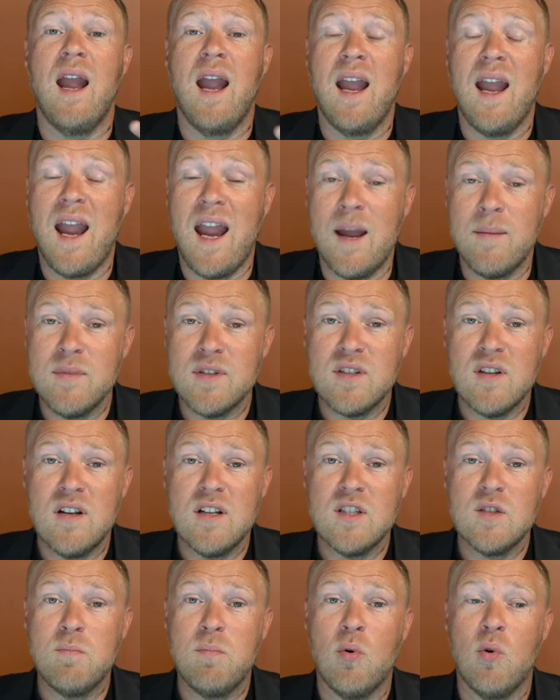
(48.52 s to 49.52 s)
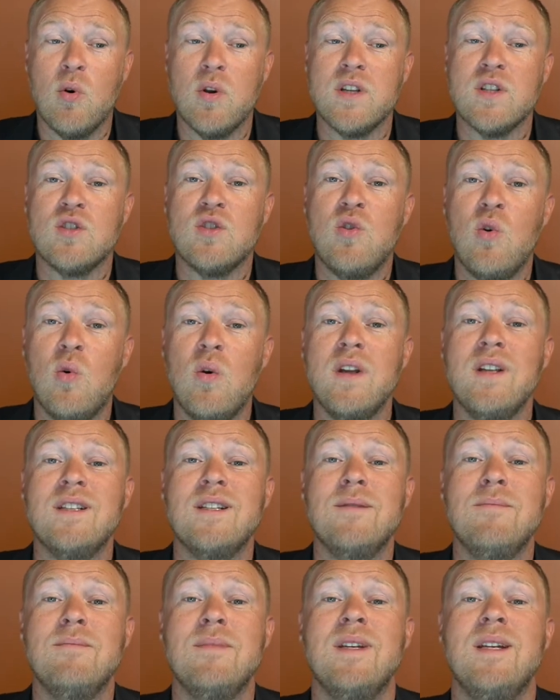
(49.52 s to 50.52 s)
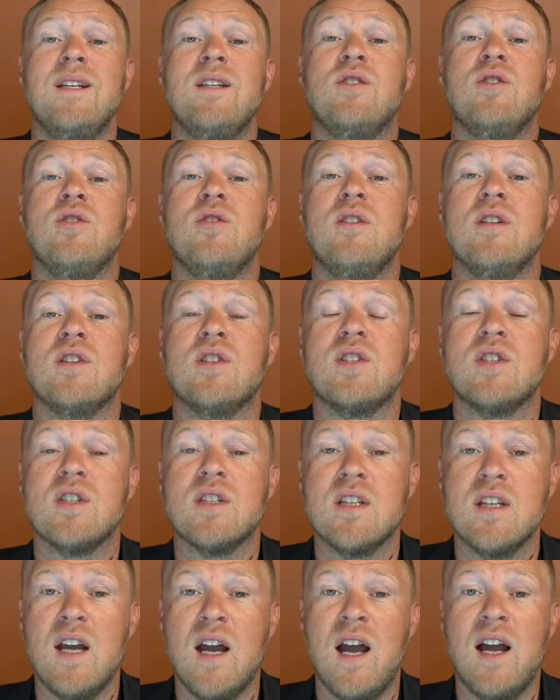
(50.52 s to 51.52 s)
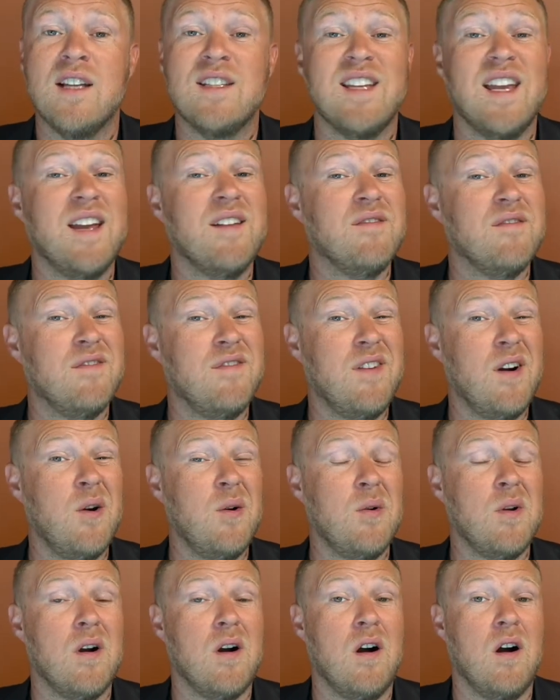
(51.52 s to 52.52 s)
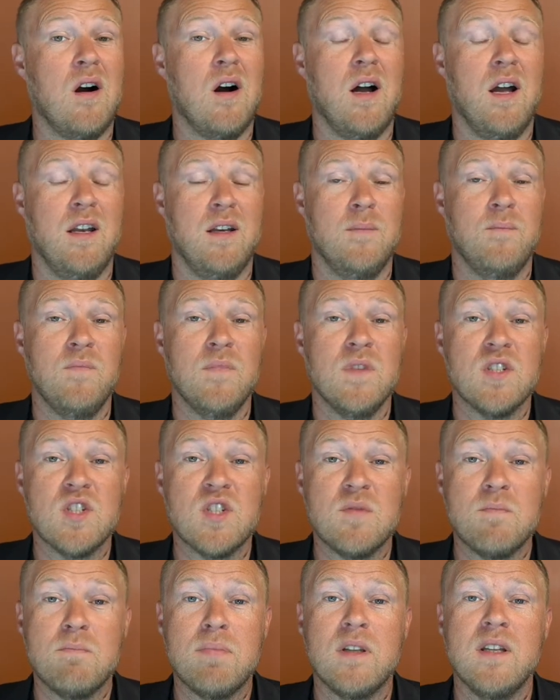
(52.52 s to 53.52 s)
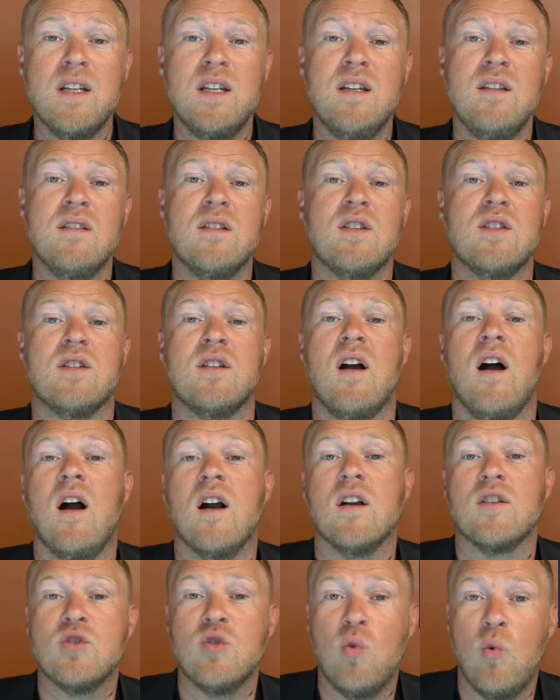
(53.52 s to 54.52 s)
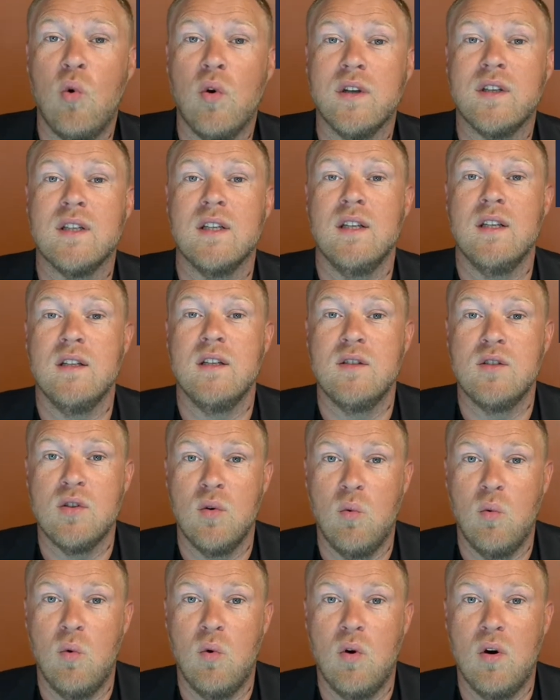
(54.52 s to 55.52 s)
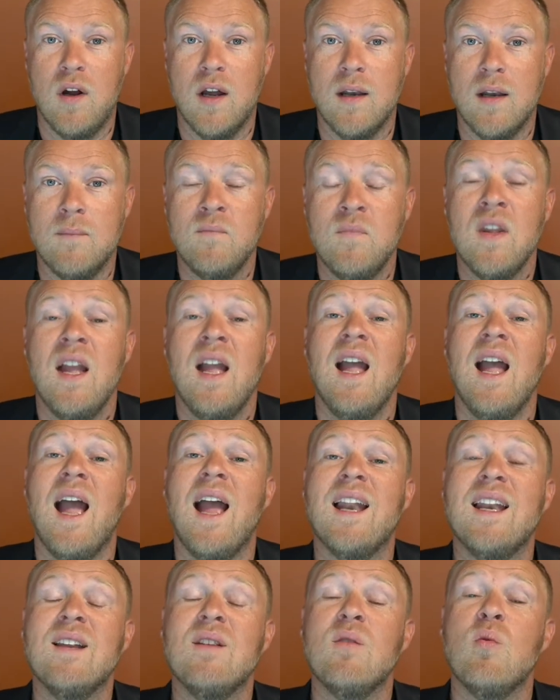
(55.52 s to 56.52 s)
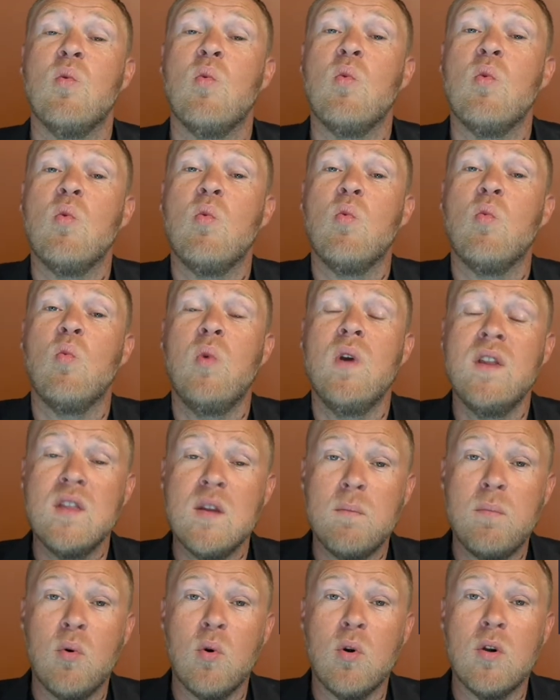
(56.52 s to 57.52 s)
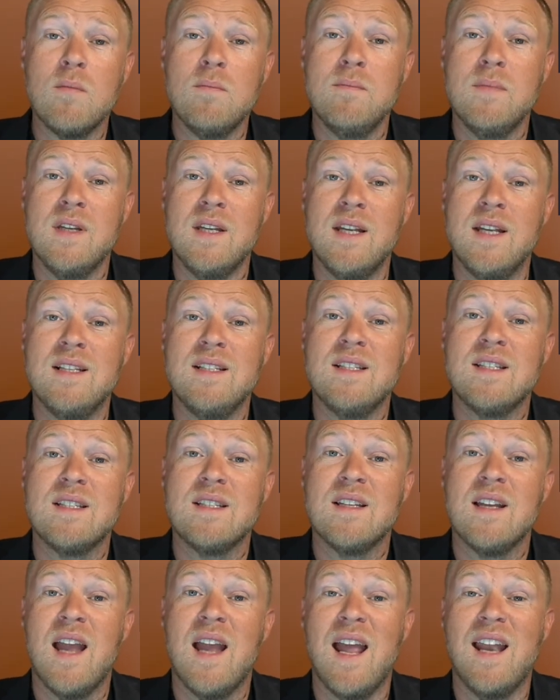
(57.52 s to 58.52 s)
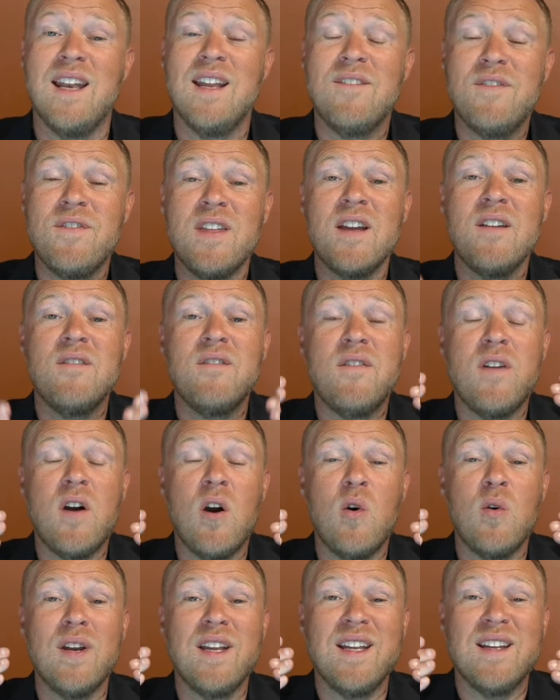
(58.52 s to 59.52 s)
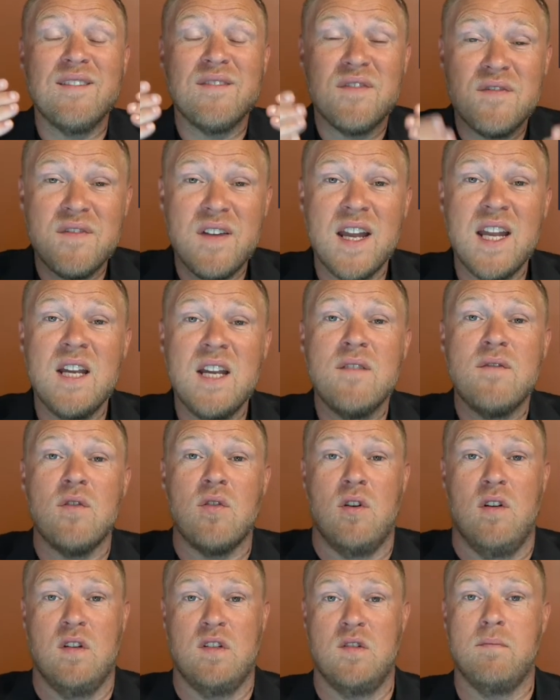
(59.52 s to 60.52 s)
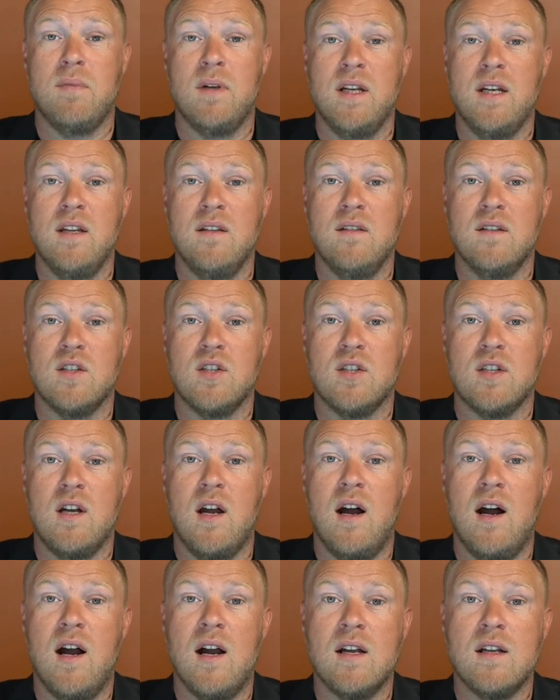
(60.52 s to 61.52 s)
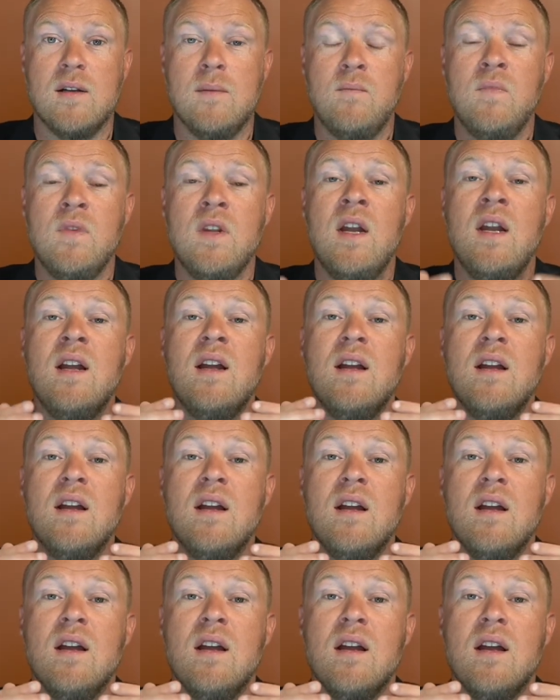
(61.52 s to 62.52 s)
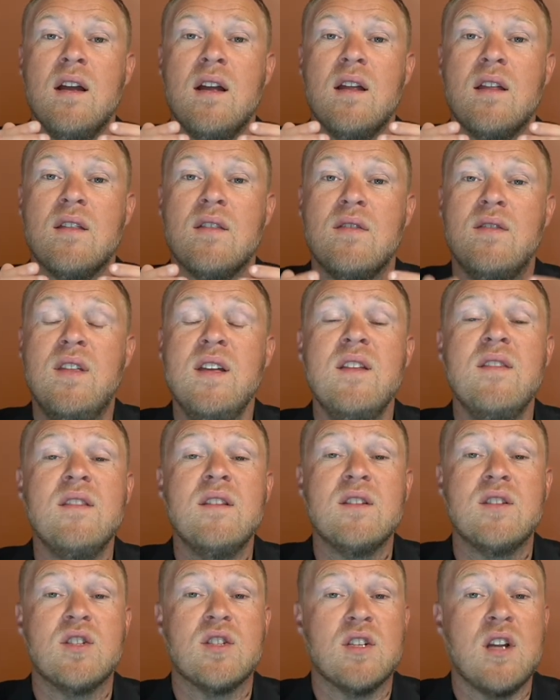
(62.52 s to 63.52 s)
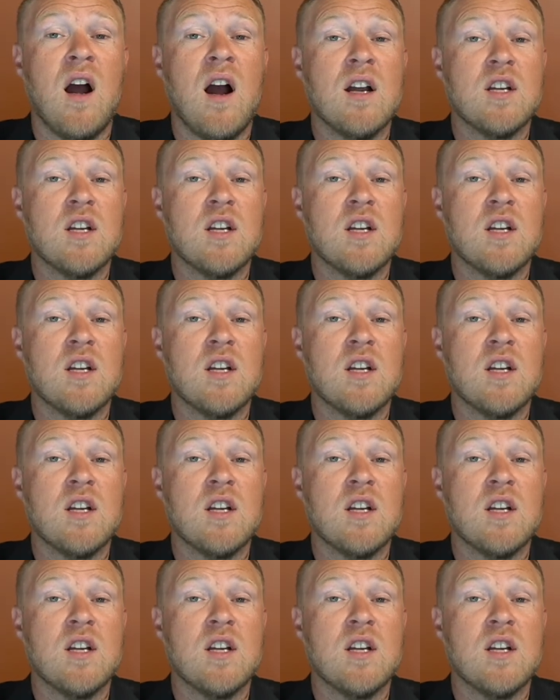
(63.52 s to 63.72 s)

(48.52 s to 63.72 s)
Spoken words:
Amazon's board is going to meet to discuss and vote on splitting the stock 20 to 1. And when the board meets, and if they vote in favor of splitting the stock, then the stock